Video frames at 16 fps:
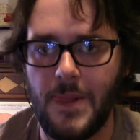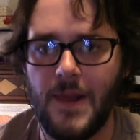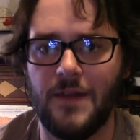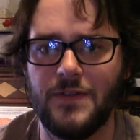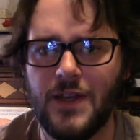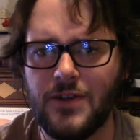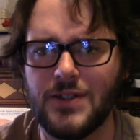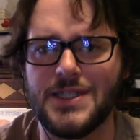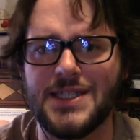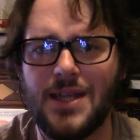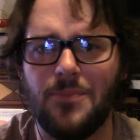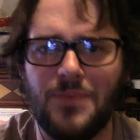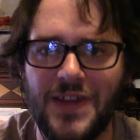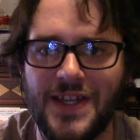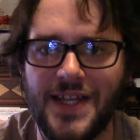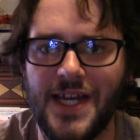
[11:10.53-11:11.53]
there is
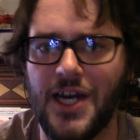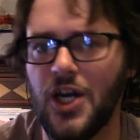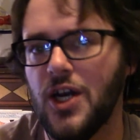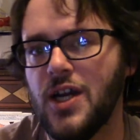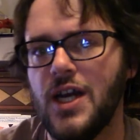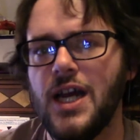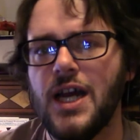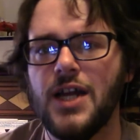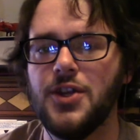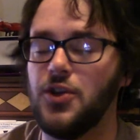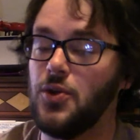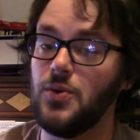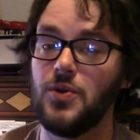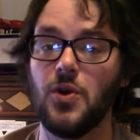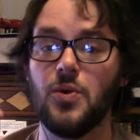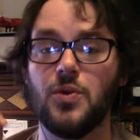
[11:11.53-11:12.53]
something there.
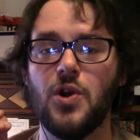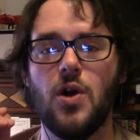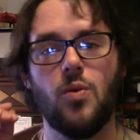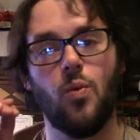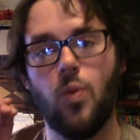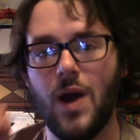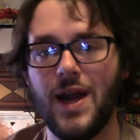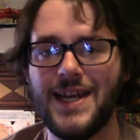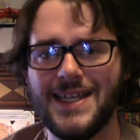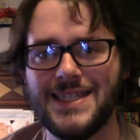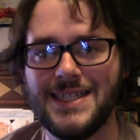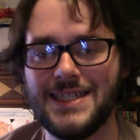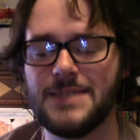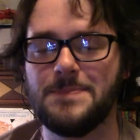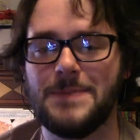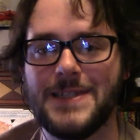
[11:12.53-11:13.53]
You don't know what it
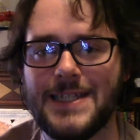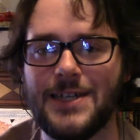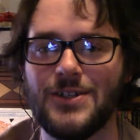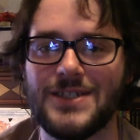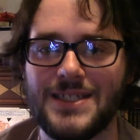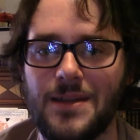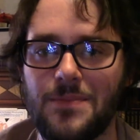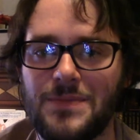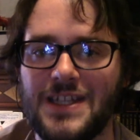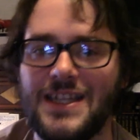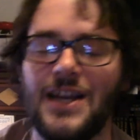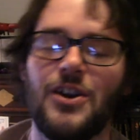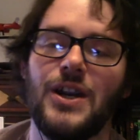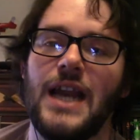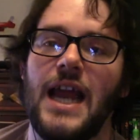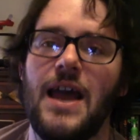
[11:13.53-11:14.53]
is, but there is something
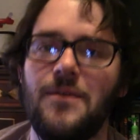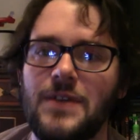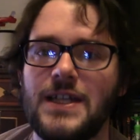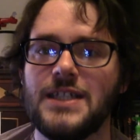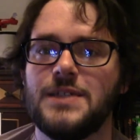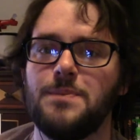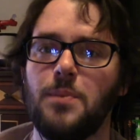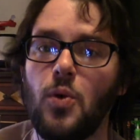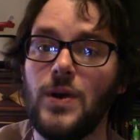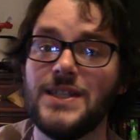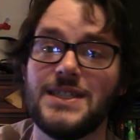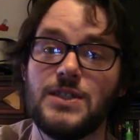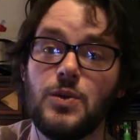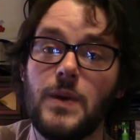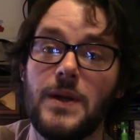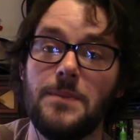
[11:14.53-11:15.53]
there, and evidence points
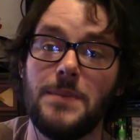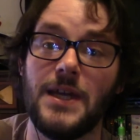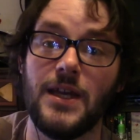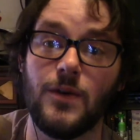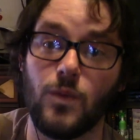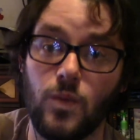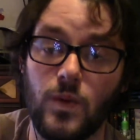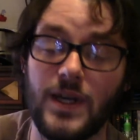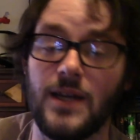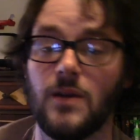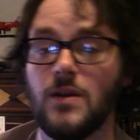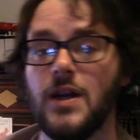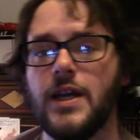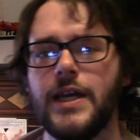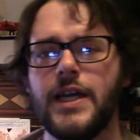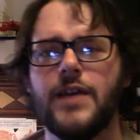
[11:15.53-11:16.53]
to it being real.
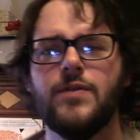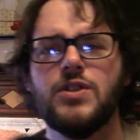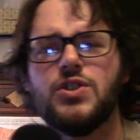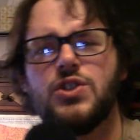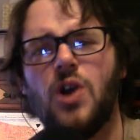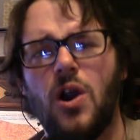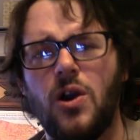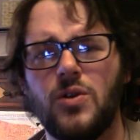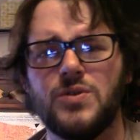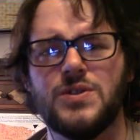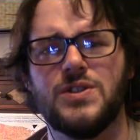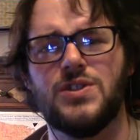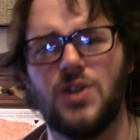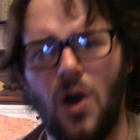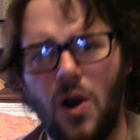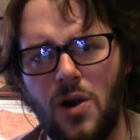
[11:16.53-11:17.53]
Even Charles
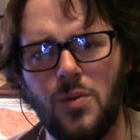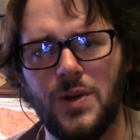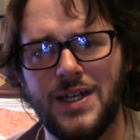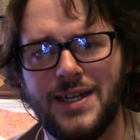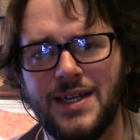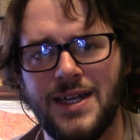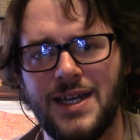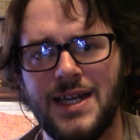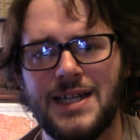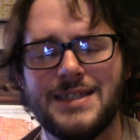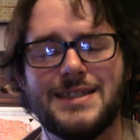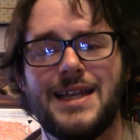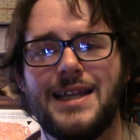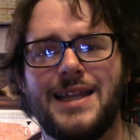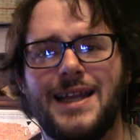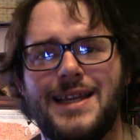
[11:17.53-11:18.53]
Darwin
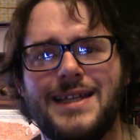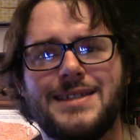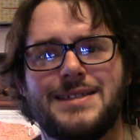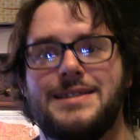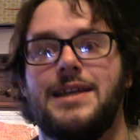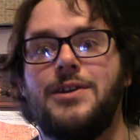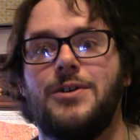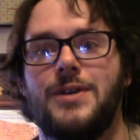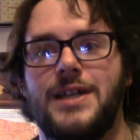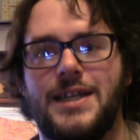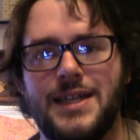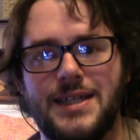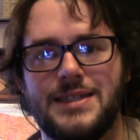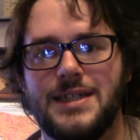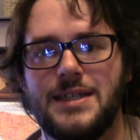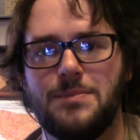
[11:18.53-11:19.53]
said that his
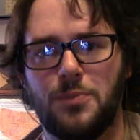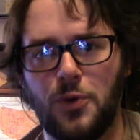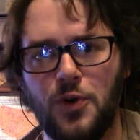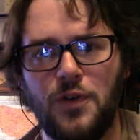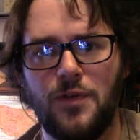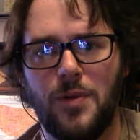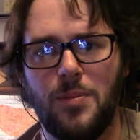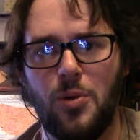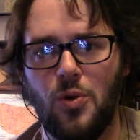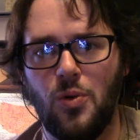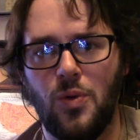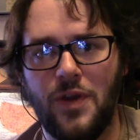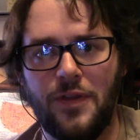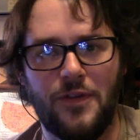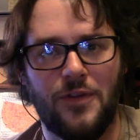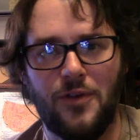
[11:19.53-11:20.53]
theory isn't provable
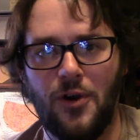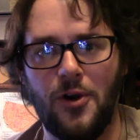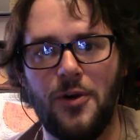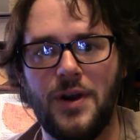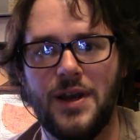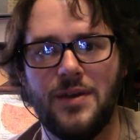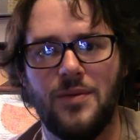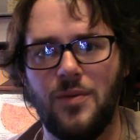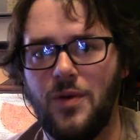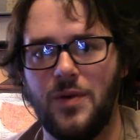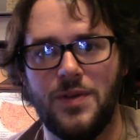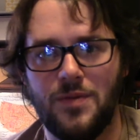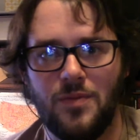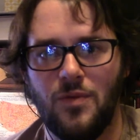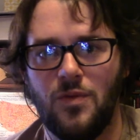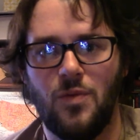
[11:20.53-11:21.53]
with current with,
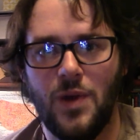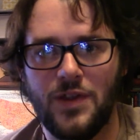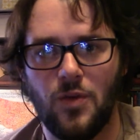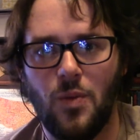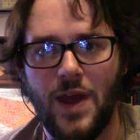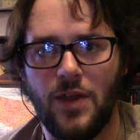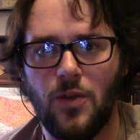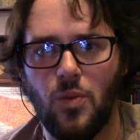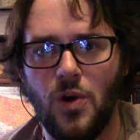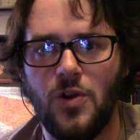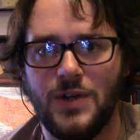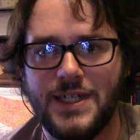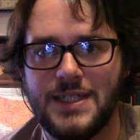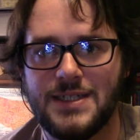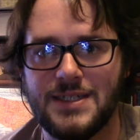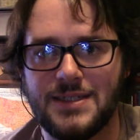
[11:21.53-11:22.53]
with the way the
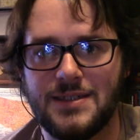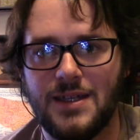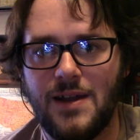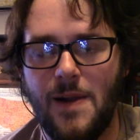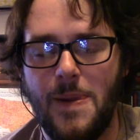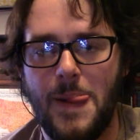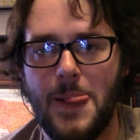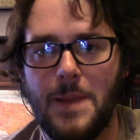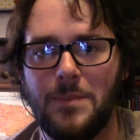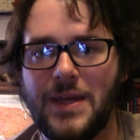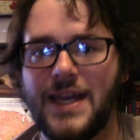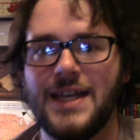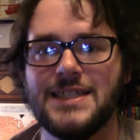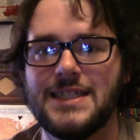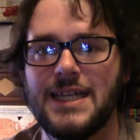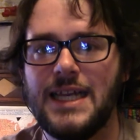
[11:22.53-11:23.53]
world is,
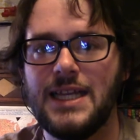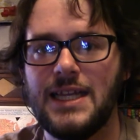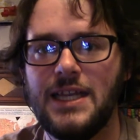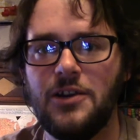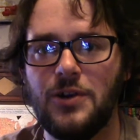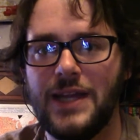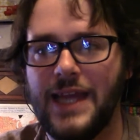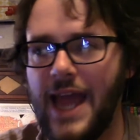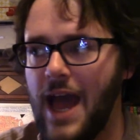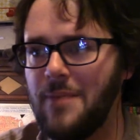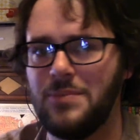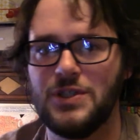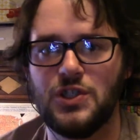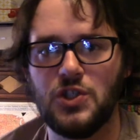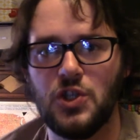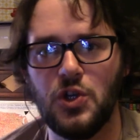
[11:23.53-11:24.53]
because it literally
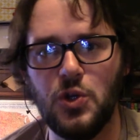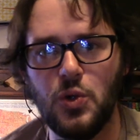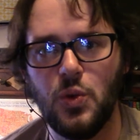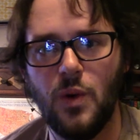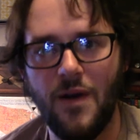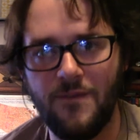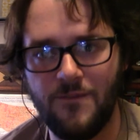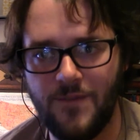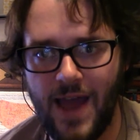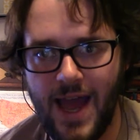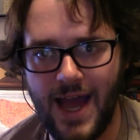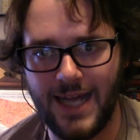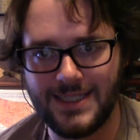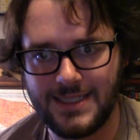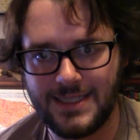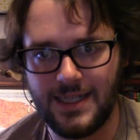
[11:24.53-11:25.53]
happened too
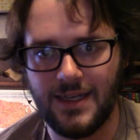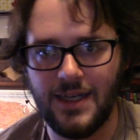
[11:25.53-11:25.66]
fast.